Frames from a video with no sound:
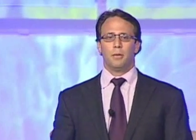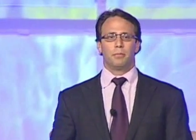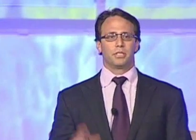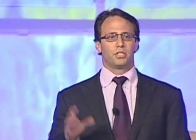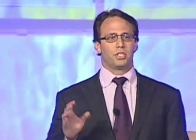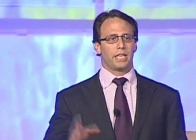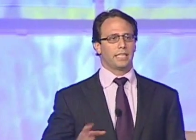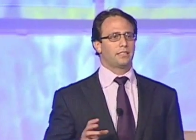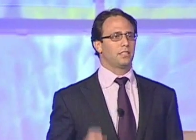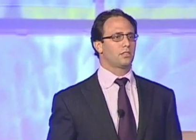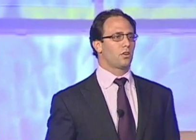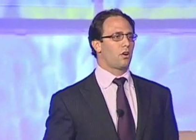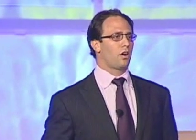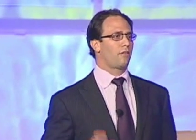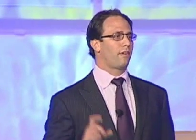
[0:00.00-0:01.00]
But
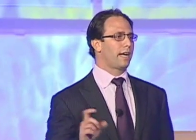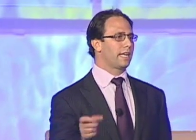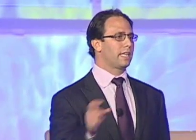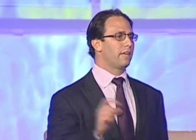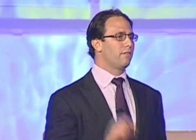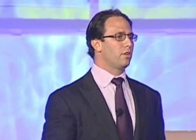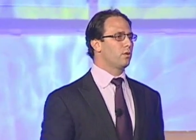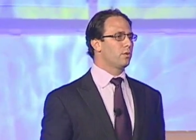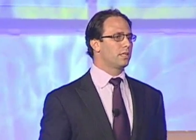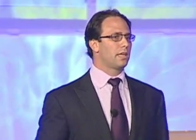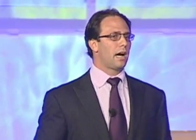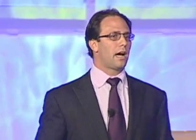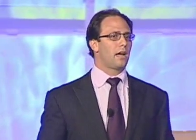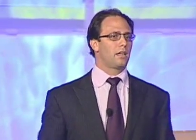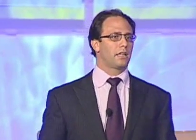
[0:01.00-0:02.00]
chances are, if I had given you a
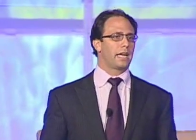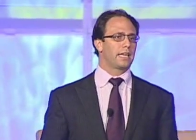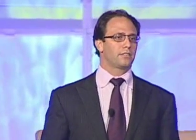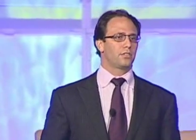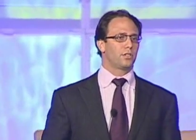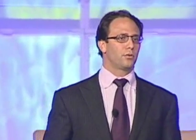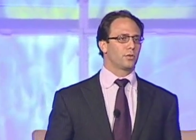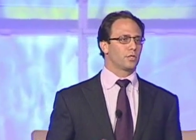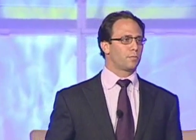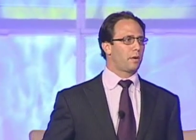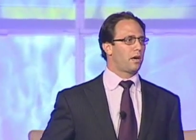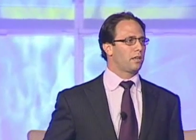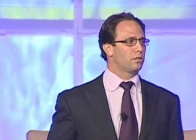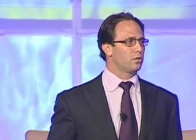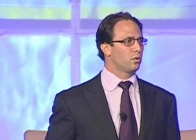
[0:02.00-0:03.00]
dial and asked you to
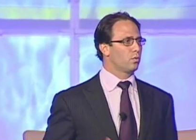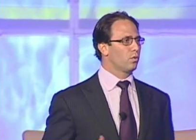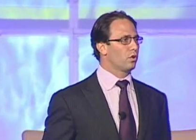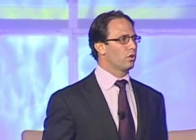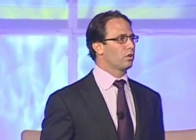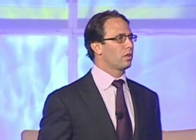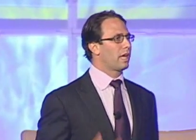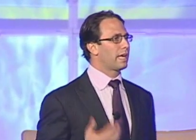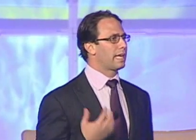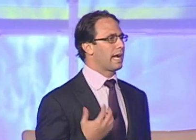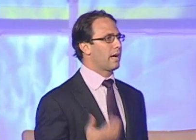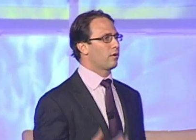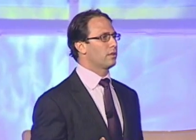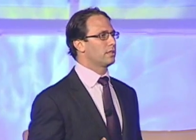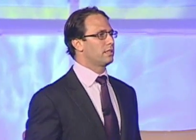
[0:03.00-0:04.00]
respond to a word like
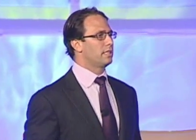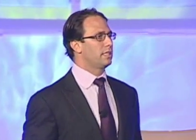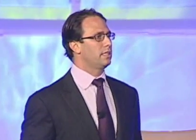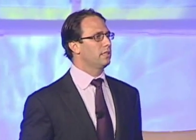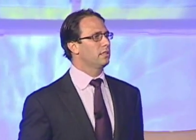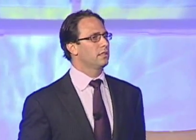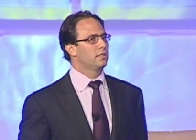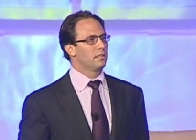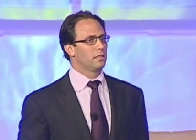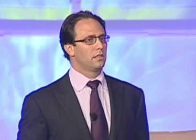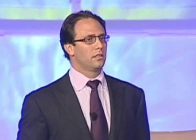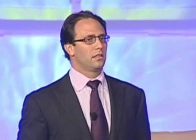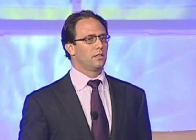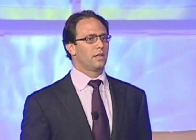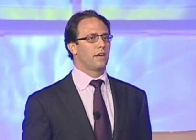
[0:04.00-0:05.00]
guarantee,
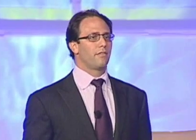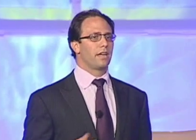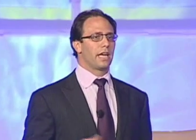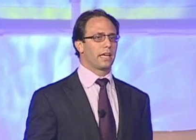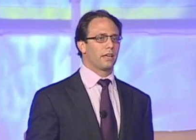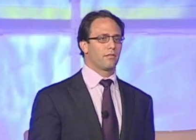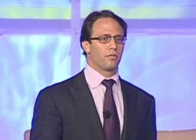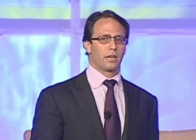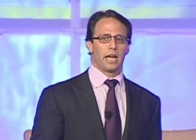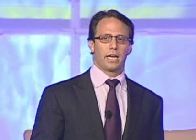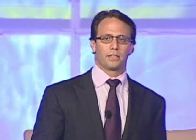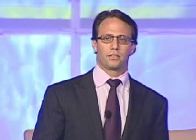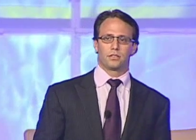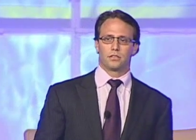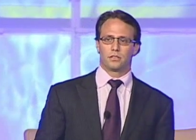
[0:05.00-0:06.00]
you'd have a negative
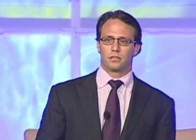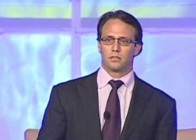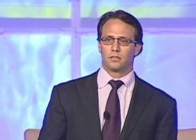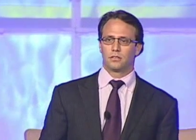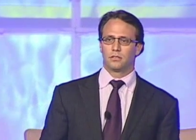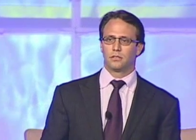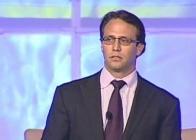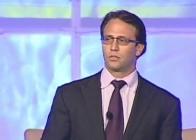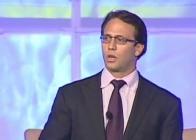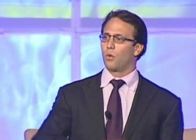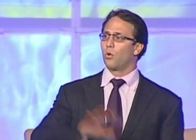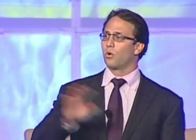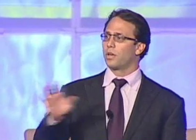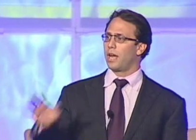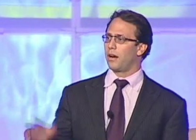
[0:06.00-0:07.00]
reaction. So I
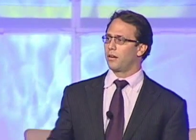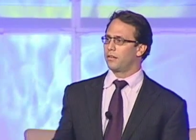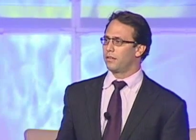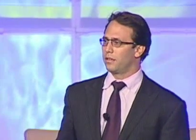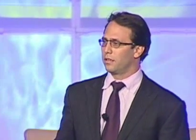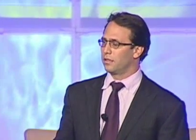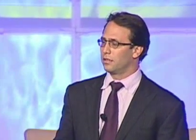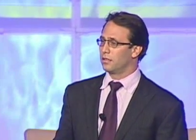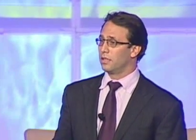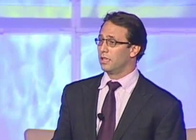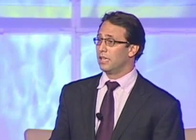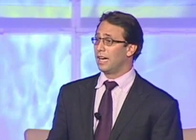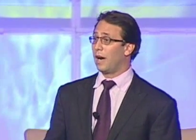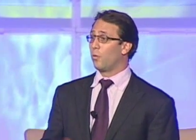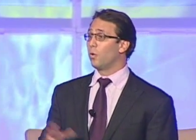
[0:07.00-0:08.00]
won't guarantee it.
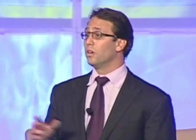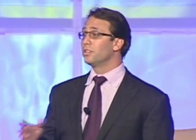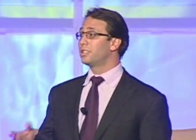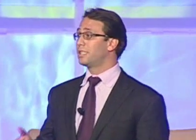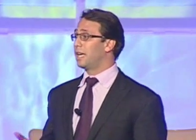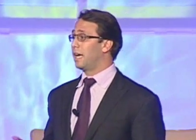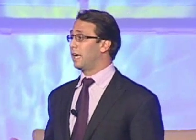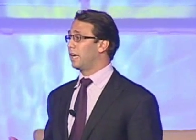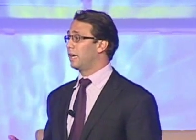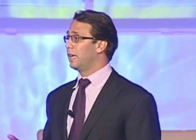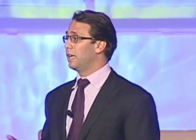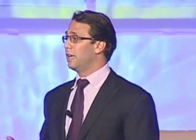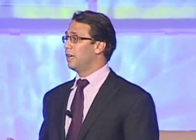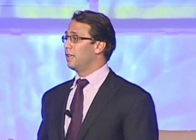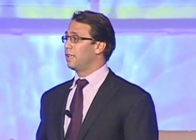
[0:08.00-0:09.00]
I will say
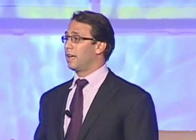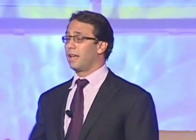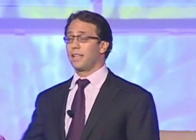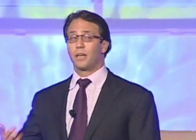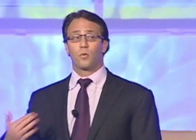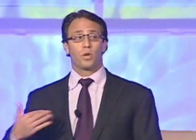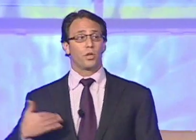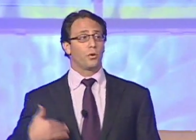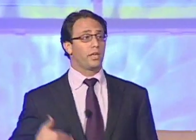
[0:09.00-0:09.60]
that I think when